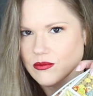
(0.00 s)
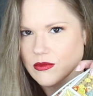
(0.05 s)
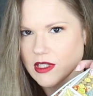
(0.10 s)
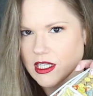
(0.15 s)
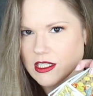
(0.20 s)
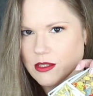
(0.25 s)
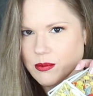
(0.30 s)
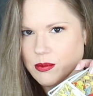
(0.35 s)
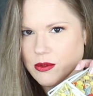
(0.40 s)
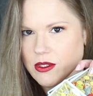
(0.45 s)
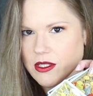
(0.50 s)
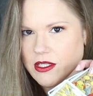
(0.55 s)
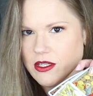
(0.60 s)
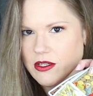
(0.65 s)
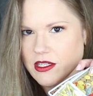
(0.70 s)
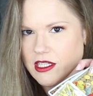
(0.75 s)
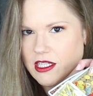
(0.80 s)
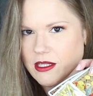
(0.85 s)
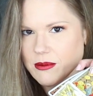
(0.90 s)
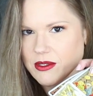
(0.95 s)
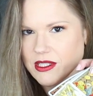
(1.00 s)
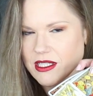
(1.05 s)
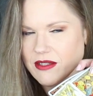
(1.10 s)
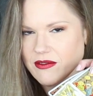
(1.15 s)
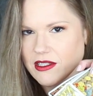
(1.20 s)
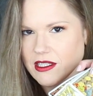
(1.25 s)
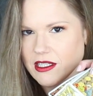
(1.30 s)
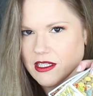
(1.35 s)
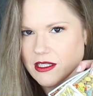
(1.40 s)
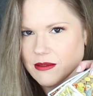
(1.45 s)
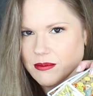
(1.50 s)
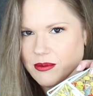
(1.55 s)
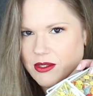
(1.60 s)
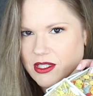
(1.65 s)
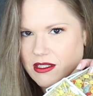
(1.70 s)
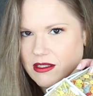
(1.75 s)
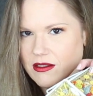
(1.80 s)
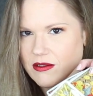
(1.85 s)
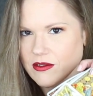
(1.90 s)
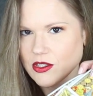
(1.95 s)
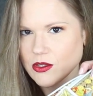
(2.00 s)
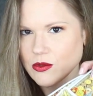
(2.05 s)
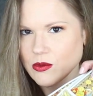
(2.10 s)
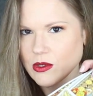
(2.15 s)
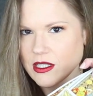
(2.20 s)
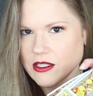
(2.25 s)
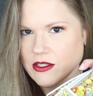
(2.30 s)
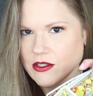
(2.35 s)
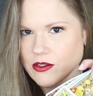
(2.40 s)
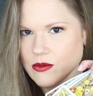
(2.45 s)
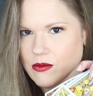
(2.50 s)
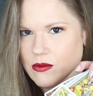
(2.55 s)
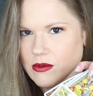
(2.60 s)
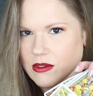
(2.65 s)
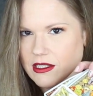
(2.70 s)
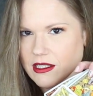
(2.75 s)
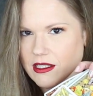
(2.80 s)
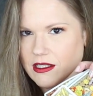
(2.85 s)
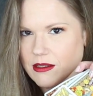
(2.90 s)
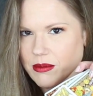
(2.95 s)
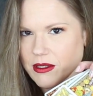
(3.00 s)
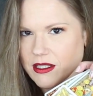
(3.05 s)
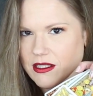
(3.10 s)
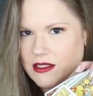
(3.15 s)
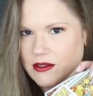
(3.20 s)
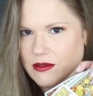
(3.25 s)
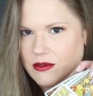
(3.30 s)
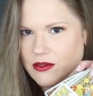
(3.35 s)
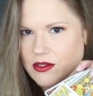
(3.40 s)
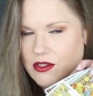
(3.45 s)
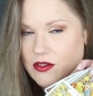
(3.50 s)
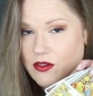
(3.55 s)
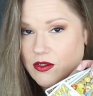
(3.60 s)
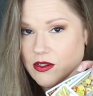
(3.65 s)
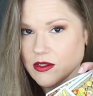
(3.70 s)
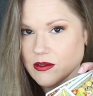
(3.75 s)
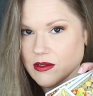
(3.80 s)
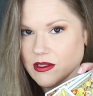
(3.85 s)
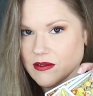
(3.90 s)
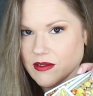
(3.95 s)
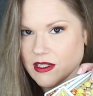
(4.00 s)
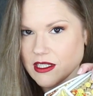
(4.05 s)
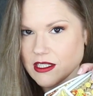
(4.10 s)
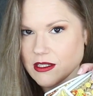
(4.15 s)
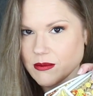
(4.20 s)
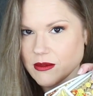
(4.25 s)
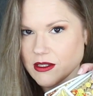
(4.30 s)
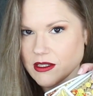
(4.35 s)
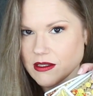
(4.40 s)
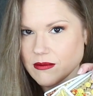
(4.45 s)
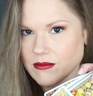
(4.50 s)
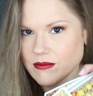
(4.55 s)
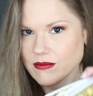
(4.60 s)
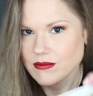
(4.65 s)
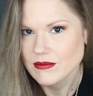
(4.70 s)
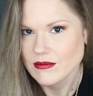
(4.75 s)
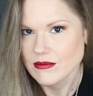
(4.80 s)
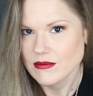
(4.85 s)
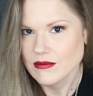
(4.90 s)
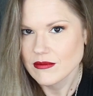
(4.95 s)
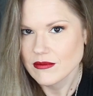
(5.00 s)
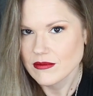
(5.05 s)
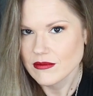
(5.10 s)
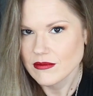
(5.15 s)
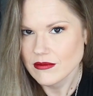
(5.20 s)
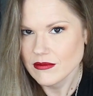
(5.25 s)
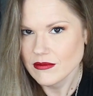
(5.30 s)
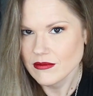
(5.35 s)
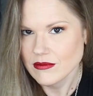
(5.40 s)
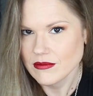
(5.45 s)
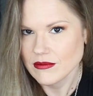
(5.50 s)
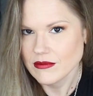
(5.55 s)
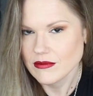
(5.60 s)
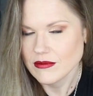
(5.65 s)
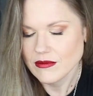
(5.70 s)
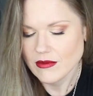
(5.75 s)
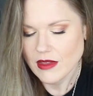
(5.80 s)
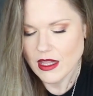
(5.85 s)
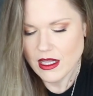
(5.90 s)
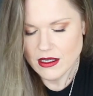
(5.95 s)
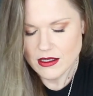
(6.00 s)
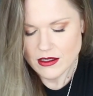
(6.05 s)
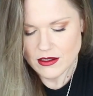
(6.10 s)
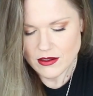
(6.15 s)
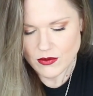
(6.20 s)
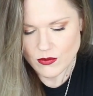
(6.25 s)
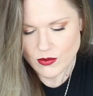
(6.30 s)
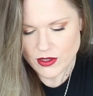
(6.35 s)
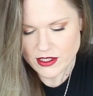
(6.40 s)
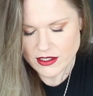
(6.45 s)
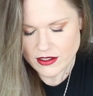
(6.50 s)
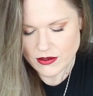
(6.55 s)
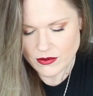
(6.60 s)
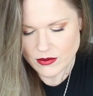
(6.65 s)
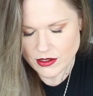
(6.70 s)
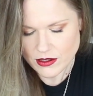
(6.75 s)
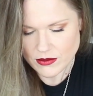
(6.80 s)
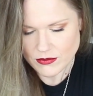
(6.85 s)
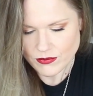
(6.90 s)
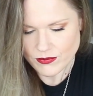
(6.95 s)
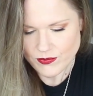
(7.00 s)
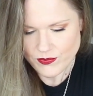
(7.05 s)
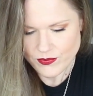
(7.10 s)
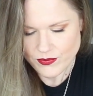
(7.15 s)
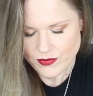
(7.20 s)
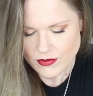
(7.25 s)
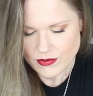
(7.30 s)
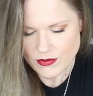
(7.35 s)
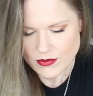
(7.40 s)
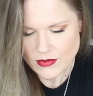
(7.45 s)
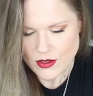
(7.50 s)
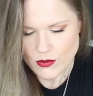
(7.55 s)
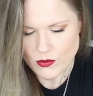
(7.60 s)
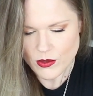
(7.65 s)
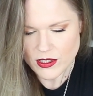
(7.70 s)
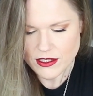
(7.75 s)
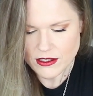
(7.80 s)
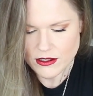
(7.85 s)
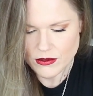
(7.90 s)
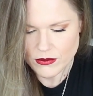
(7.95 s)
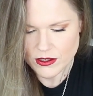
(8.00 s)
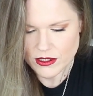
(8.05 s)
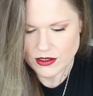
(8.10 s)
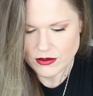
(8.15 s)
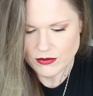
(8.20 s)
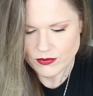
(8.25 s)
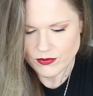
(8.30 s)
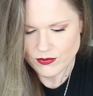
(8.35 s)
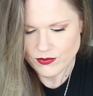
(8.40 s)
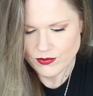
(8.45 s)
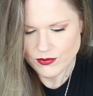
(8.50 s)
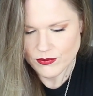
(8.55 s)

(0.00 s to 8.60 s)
Exploring your cup, seven of cups, to a new ten of pentacles, your new investment. What's going on? What's going on?